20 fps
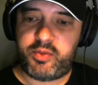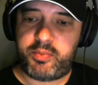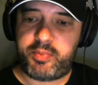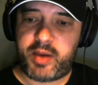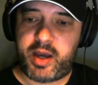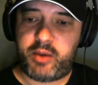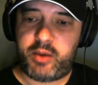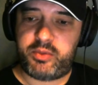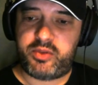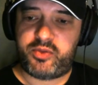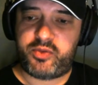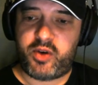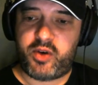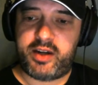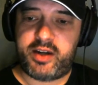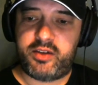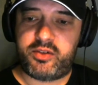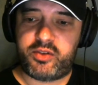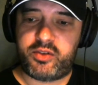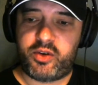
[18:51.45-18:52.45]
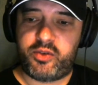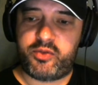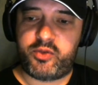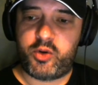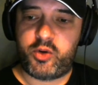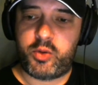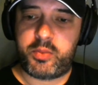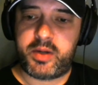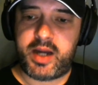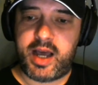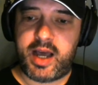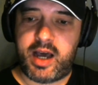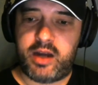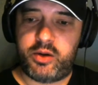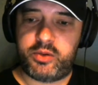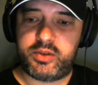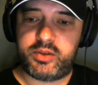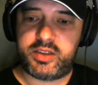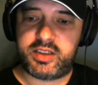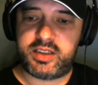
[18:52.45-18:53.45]
Bale to find his top form, and how
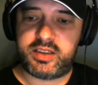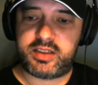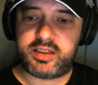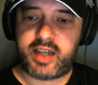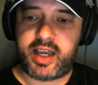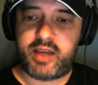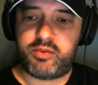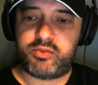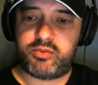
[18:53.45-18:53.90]
long does it take?